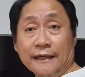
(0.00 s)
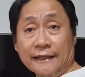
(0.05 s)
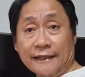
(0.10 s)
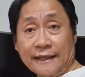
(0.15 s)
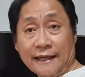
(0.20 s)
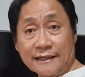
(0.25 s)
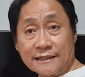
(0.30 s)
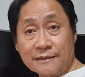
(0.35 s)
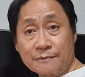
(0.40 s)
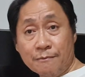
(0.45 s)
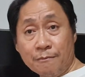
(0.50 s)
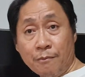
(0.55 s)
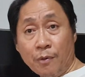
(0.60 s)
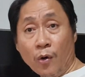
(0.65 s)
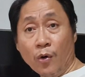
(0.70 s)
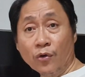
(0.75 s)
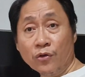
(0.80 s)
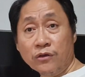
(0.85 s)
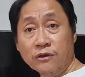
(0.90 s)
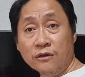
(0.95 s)
it has
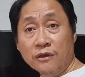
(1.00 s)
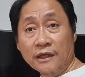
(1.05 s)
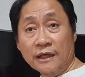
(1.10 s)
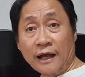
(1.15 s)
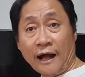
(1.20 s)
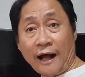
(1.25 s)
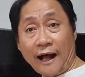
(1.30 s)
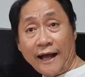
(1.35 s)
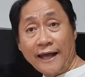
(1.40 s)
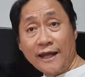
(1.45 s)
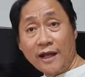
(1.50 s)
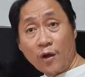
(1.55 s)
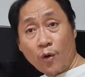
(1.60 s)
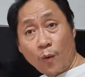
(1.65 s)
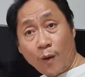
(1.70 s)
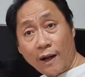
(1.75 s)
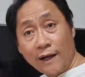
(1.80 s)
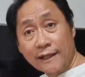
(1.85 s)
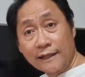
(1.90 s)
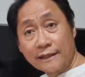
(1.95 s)
both the high
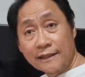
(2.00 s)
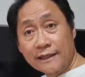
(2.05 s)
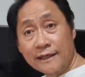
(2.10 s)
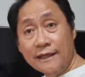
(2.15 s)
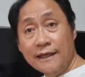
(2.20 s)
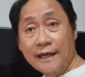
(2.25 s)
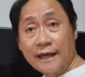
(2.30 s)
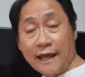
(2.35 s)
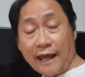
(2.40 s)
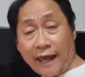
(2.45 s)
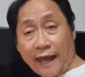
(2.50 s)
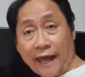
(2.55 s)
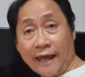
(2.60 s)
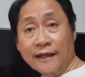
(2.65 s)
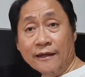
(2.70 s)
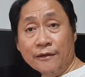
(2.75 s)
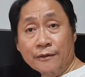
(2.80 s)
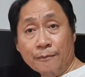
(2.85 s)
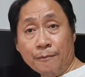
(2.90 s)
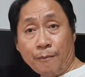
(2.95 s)
quality
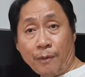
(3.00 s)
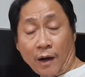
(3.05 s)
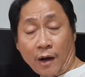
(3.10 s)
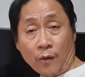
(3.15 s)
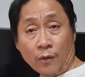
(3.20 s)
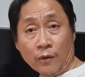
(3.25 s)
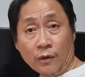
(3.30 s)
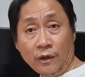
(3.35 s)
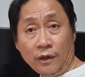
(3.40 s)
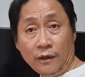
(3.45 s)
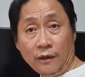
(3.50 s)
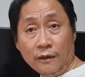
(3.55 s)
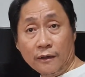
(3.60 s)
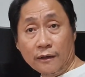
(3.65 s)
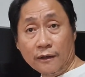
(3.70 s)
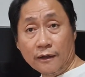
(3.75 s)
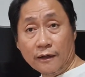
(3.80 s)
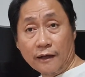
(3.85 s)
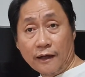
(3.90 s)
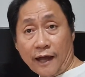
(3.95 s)
and the power.
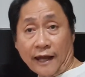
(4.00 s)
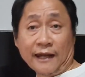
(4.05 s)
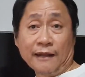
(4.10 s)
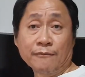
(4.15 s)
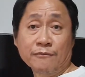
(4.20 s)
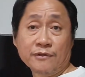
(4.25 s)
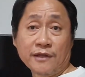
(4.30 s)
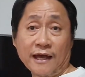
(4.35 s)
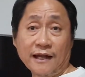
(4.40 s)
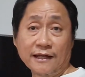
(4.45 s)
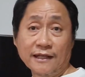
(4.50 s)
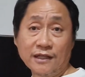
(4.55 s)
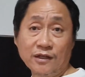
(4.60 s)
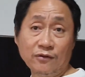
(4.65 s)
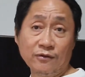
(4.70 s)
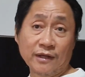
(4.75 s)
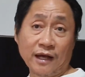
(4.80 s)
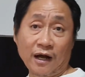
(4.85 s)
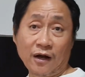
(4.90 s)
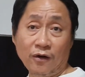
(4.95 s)
And I'm telling
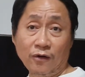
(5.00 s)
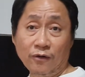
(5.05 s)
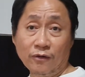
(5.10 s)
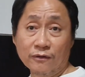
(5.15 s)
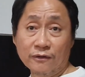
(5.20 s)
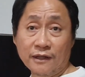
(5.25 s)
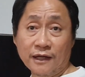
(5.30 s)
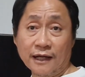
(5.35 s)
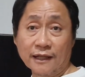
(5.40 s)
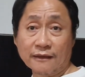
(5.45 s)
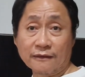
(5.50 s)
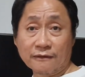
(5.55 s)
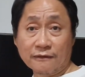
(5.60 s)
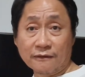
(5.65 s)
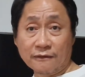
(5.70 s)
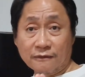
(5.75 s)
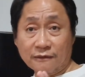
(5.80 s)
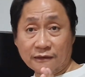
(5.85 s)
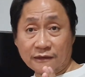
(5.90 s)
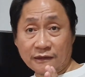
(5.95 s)
you now
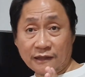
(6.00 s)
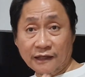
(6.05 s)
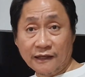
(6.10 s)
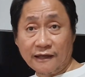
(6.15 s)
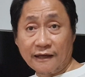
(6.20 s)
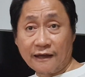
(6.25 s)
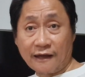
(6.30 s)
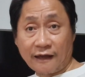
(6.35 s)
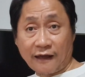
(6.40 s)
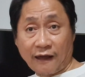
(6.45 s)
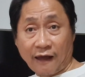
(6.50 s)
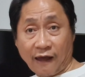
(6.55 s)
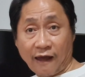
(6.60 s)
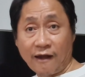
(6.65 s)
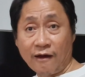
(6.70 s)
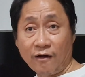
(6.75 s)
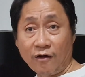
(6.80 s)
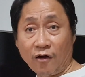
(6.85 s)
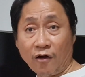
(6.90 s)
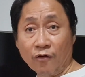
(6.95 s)
that take
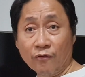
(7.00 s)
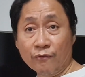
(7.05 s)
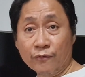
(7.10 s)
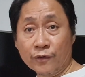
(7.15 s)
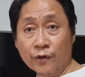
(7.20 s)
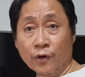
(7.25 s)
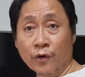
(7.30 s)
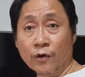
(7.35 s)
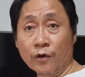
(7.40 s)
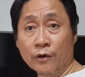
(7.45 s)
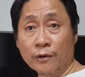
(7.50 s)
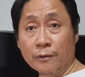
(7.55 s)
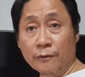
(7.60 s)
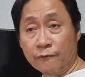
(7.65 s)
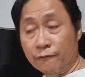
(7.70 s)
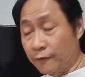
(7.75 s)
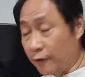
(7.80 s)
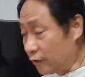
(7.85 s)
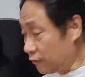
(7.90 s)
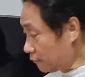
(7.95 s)
care of your
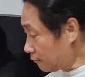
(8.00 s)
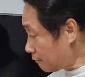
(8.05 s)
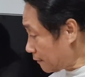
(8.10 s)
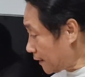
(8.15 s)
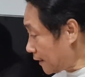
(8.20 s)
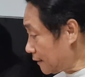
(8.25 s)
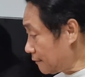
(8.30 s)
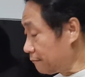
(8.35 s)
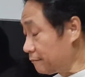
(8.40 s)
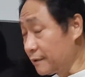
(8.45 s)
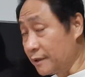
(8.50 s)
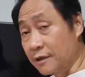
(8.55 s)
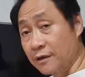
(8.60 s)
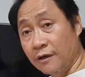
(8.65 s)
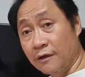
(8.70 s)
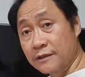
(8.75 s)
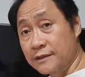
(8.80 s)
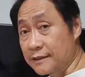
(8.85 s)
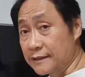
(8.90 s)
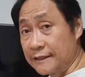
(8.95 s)
Frontman
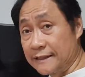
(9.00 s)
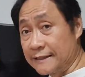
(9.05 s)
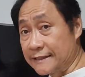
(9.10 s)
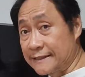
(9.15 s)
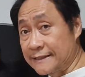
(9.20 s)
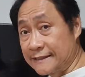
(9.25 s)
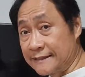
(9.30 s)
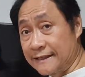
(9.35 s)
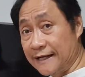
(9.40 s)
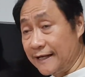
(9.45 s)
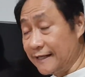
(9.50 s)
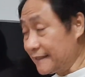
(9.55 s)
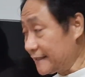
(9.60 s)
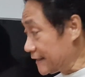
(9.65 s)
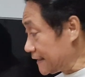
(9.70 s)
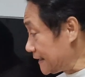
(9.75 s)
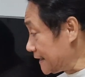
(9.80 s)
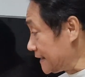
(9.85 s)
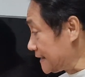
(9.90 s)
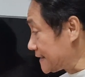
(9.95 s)
because it's
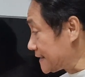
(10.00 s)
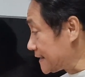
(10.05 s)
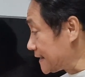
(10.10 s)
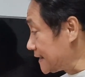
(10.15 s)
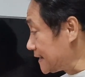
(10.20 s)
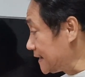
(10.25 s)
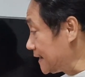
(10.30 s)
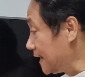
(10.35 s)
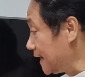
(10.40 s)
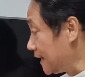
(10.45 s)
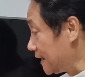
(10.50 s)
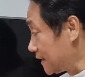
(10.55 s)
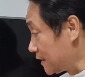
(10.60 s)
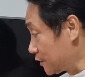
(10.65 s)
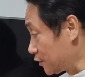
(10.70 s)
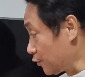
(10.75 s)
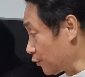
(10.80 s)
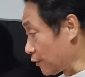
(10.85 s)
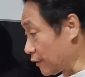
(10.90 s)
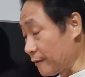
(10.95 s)
not easy
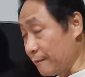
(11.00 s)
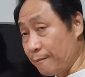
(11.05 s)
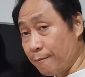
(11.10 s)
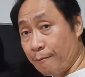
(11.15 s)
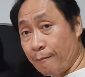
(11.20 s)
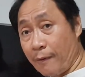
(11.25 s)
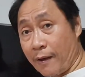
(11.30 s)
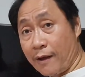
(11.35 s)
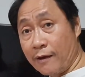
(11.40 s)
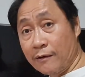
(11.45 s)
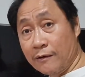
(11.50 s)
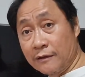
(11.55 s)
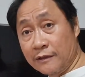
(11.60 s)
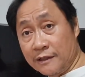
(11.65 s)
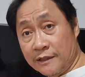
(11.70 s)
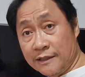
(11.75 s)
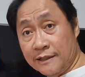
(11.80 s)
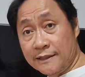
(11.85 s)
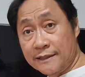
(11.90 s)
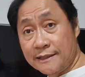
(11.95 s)
to repair
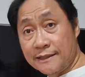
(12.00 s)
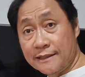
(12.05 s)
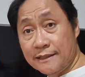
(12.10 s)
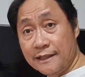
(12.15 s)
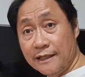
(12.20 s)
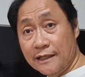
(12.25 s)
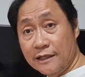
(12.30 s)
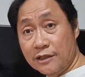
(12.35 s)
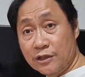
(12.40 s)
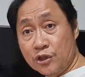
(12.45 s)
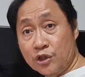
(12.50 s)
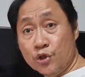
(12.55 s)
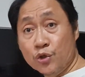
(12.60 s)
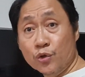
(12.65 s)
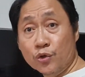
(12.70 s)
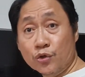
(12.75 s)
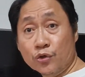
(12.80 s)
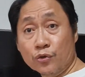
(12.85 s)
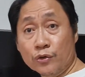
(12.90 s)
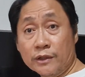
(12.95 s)
this
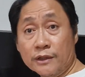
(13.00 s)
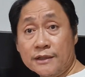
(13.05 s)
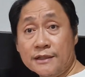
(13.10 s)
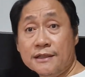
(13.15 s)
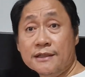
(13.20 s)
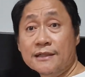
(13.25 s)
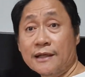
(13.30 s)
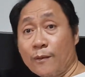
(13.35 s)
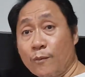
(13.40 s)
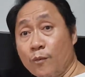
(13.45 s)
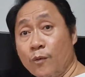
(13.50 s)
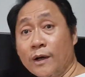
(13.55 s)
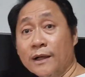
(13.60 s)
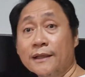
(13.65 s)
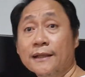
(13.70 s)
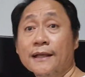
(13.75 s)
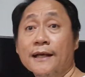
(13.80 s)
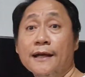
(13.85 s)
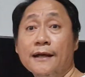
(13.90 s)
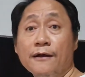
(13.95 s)
due to its
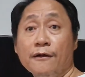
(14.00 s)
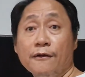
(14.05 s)
somewhat